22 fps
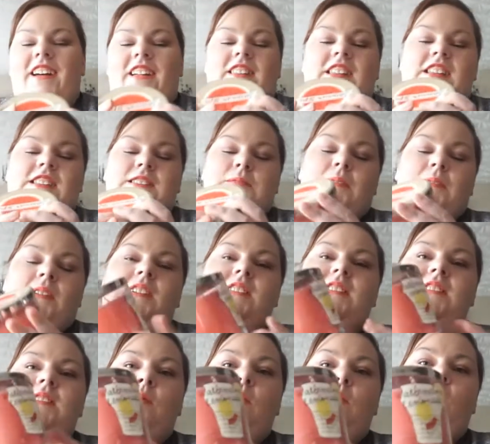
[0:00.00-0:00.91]
This one
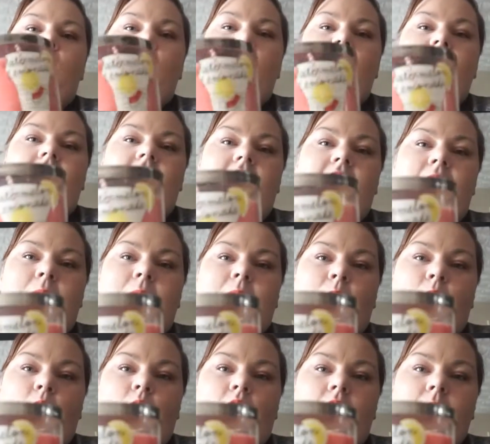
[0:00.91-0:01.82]
is the
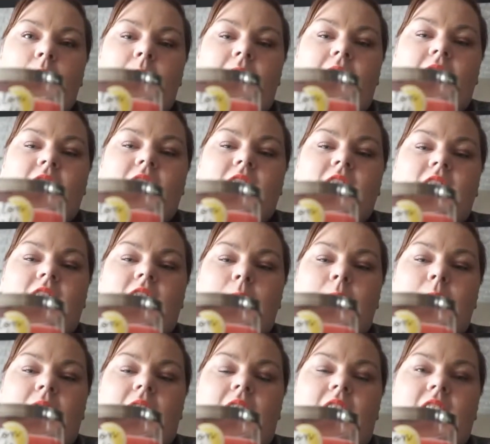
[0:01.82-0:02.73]
watermelon
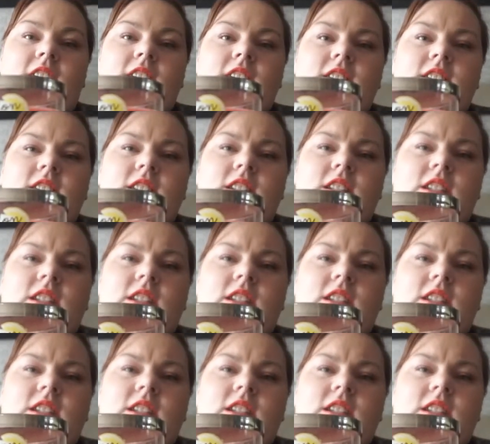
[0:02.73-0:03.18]
lemonade.